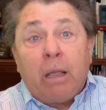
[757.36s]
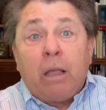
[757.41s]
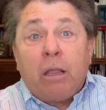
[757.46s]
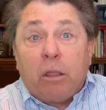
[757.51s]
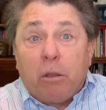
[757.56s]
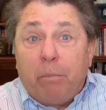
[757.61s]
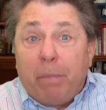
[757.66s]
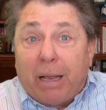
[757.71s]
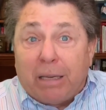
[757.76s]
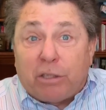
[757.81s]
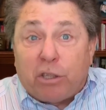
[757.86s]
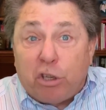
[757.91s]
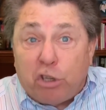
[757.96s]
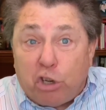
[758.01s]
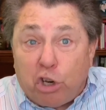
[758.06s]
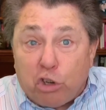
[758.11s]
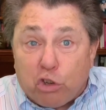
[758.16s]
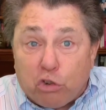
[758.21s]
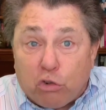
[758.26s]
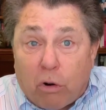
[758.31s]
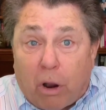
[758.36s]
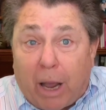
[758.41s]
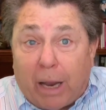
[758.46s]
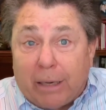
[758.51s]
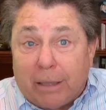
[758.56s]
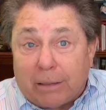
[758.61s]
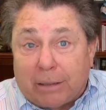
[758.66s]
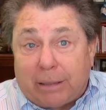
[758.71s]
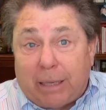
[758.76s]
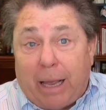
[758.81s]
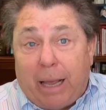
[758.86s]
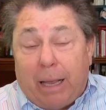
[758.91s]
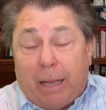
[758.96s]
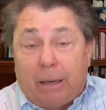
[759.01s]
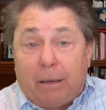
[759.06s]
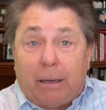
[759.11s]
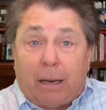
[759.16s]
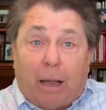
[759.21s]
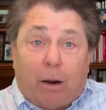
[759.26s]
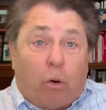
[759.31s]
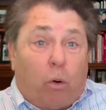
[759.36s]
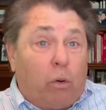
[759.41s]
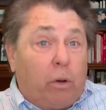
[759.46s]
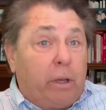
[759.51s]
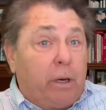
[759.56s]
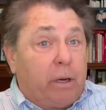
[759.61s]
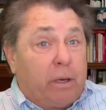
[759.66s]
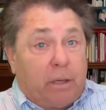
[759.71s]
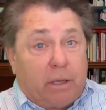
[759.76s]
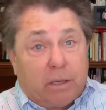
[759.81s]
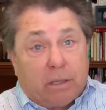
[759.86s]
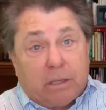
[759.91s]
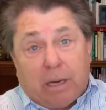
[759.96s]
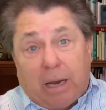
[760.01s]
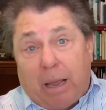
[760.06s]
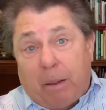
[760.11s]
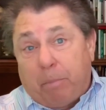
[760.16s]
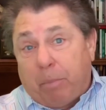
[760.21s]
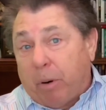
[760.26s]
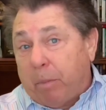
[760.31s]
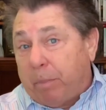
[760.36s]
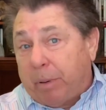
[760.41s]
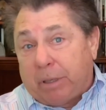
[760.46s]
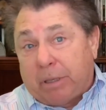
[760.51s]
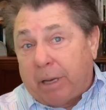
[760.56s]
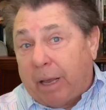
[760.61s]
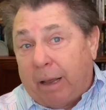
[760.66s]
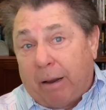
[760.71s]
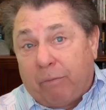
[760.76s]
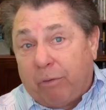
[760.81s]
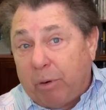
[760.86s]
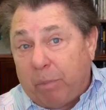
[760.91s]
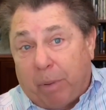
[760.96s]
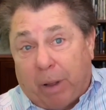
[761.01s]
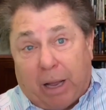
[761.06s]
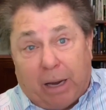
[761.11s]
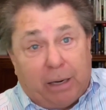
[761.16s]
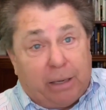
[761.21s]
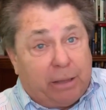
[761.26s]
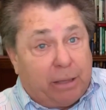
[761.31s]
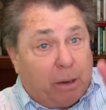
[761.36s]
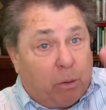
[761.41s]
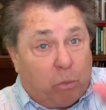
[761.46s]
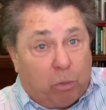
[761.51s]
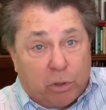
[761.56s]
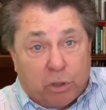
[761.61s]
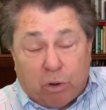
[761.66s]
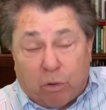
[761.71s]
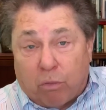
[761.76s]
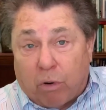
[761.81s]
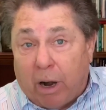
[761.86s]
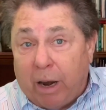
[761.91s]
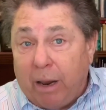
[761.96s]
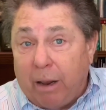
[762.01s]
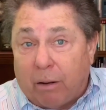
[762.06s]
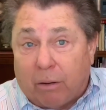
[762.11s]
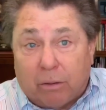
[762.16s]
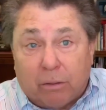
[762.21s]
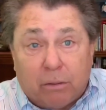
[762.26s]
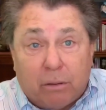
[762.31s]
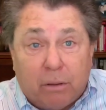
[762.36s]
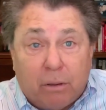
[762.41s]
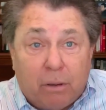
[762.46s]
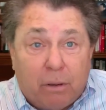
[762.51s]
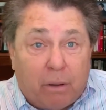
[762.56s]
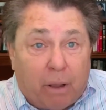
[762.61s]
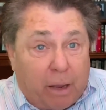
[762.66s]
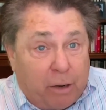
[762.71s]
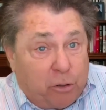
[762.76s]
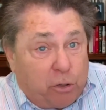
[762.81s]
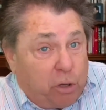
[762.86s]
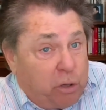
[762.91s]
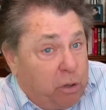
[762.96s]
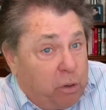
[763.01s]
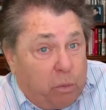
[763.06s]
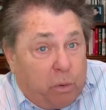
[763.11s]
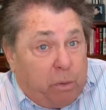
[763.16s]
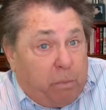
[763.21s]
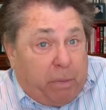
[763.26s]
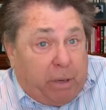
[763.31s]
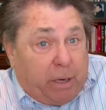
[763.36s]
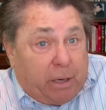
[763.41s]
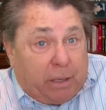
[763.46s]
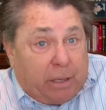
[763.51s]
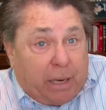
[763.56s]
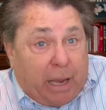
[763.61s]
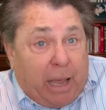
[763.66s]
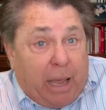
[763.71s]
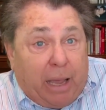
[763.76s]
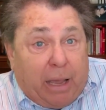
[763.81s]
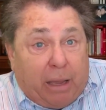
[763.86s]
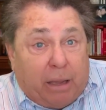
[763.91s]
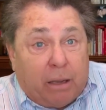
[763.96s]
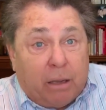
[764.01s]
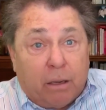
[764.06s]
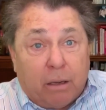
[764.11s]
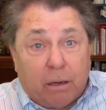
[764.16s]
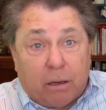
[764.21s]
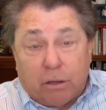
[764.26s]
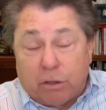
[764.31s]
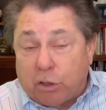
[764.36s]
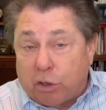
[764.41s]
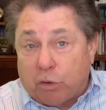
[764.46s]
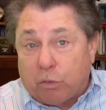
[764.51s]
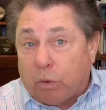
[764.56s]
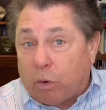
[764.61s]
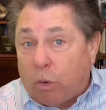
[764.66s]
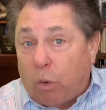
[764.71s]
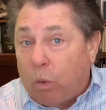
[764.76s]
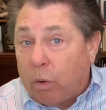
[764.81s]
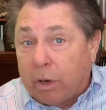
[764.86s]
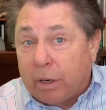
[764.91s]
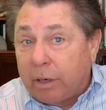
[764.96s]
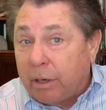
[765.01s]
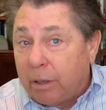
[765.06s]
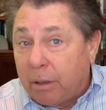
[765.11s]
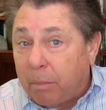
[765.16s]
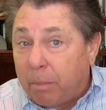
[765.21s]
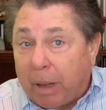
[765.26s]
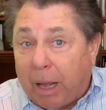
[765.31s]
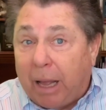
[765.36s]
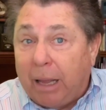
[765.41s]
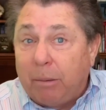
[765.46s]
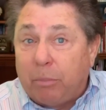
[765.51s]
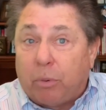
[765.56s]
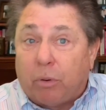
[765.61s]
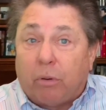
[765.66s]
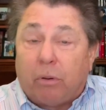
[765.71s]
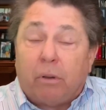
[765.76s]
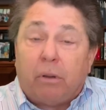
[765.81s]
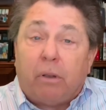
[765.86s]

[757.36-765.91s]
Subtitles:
The message he's trying to send, not only to this leper, but to everybody that was around and to you and me today, because it's recorded in the Bible,